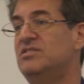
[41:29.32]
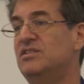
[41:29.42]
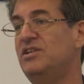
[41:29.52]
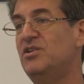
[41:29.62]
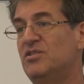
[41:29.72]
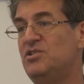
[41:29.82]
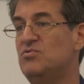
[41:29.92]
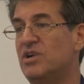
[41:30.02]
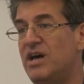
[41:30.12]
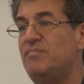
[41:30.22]
and you know,
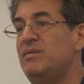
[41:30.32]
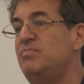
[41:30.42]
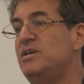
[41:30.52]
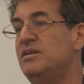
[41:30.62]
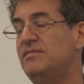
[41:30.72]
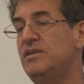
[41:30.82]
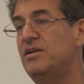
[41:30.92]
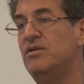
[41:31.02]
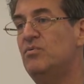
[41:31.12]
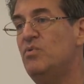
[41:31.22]
you and I may be,
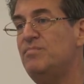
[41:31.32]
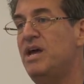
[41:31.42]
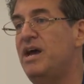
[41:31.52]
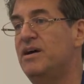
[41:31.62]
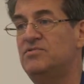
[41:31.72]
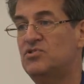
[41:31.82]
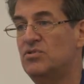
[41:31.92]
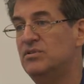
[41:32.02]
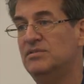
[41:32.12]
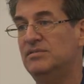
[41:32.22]
you know, we may have
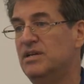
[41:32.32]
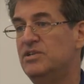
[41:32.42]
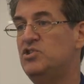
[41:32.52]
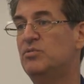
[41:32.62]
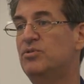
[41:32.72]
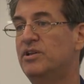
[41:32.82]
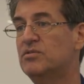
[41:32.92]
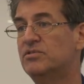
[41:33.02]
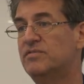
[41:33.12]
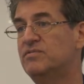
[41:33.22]
certain
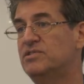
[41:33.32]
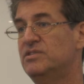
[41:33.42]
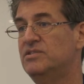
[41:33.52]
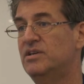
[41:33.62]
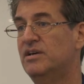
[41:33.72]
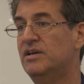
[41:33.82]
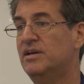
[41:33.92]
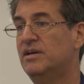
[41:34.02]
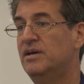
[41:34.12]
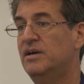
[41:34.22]
geopolitical differences,
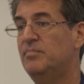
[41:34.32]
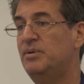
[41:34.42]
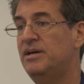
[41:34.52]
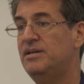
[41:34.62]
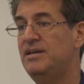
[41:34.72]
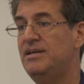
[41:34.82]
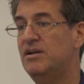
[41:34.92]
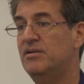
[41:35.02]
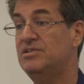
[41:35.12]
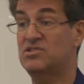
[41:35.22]
but you
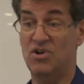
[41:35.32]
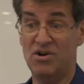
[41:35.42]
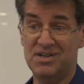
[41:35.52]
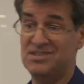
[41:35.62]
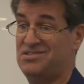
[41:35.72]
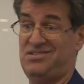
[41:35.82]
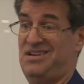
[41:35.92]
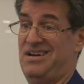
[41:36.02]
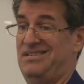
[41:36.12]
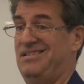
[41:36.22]
know, as long as
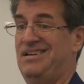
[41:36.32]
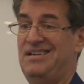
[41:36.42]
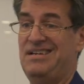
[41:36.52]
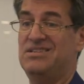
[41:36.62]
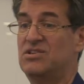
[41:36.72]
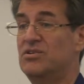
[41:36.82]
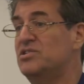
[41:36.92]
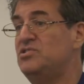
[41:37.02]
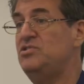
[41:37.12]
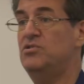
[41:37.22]
as long
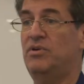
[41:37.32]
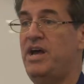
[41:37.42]
as you don't